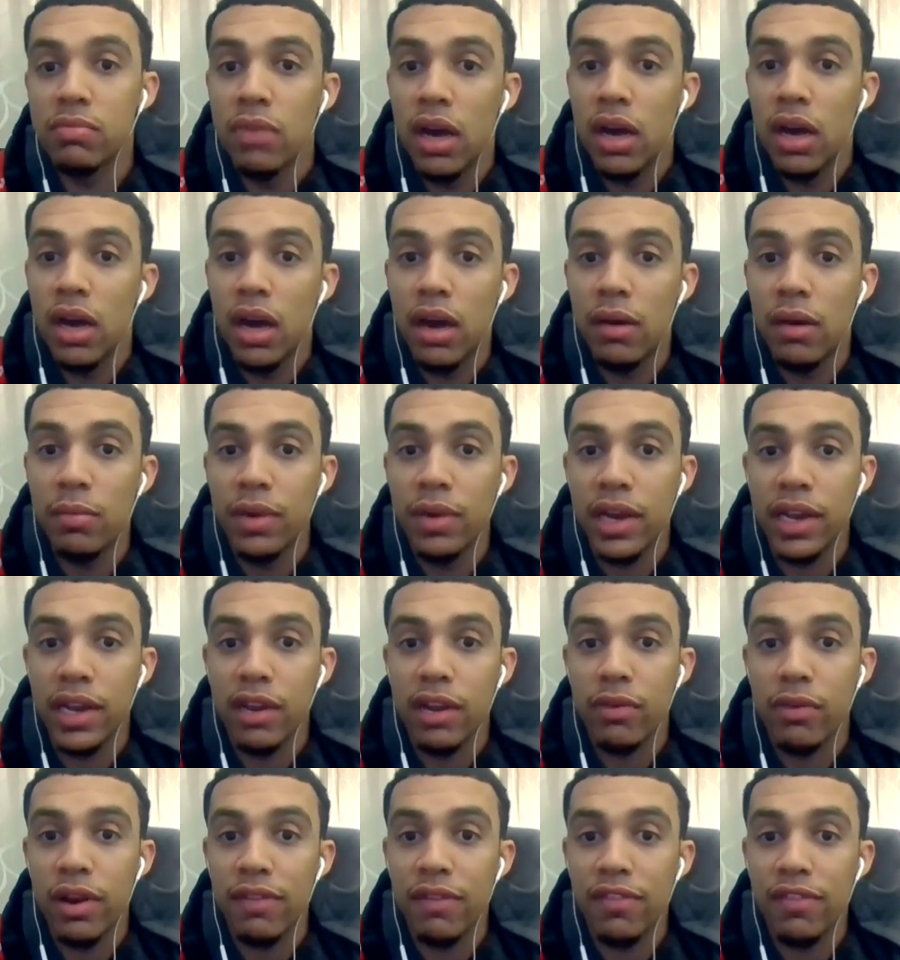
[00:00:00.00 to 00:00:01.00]
Um, we got to get
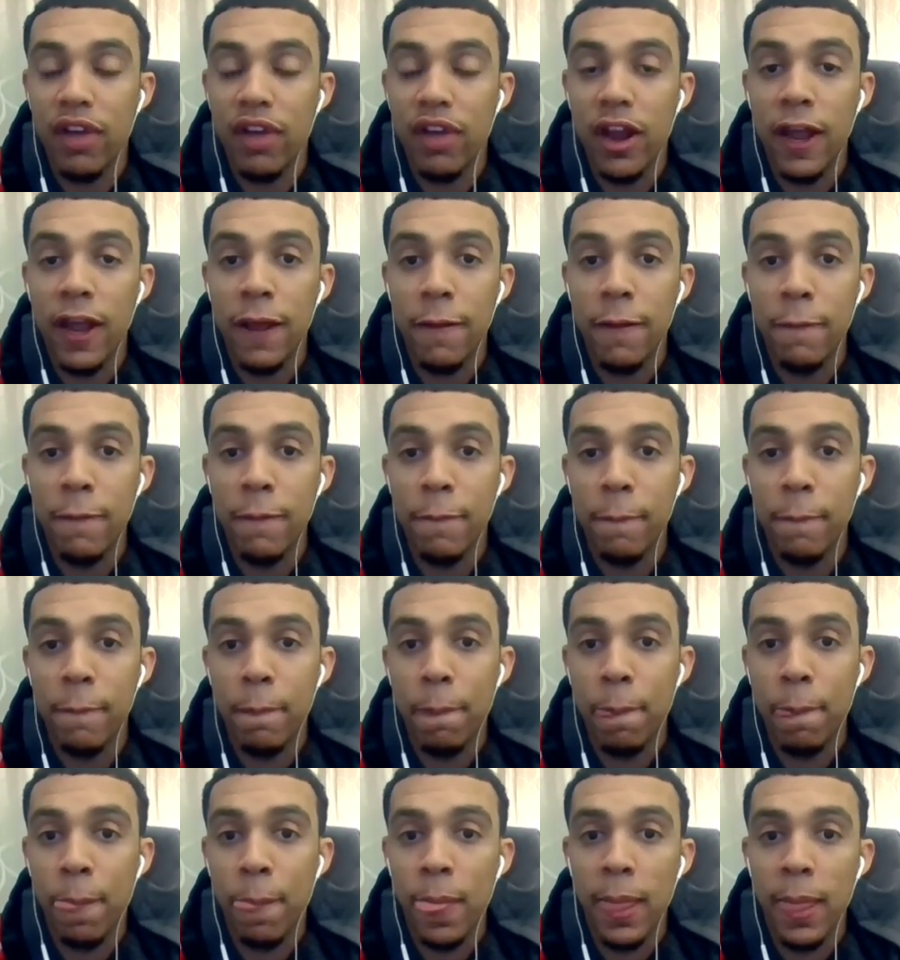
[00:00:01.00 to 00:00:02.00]
ready for Friday.
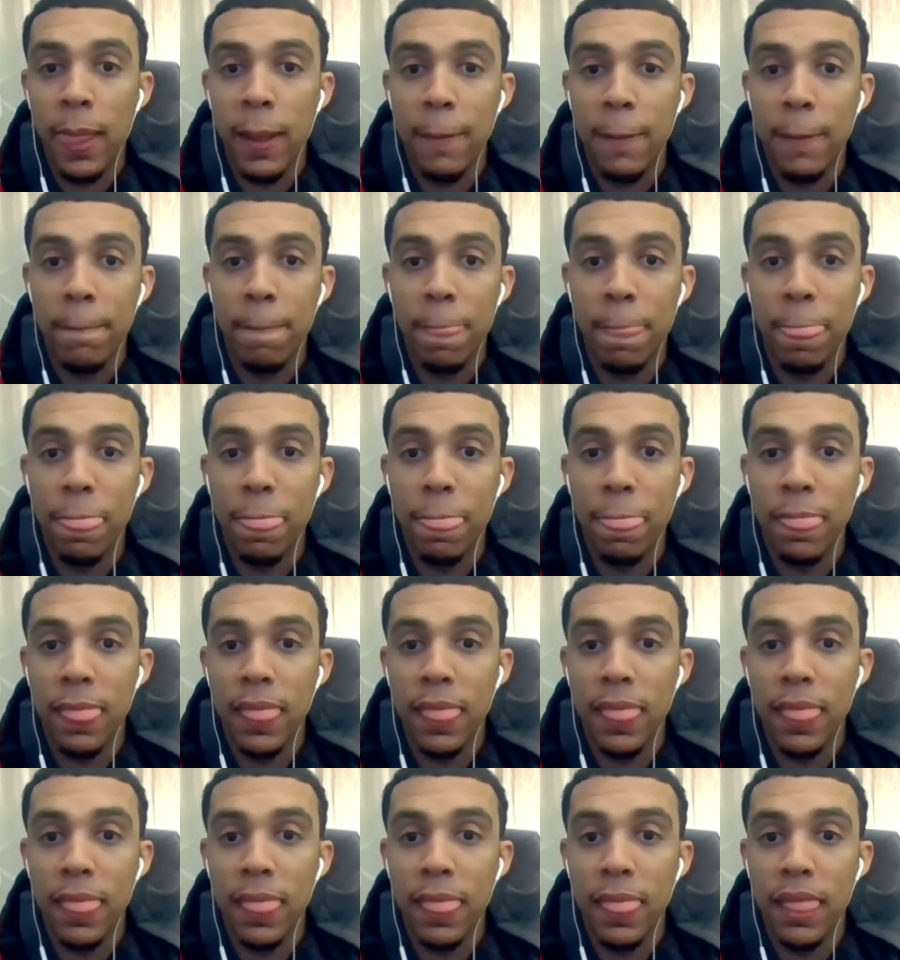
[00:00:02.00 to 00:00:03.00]
We got a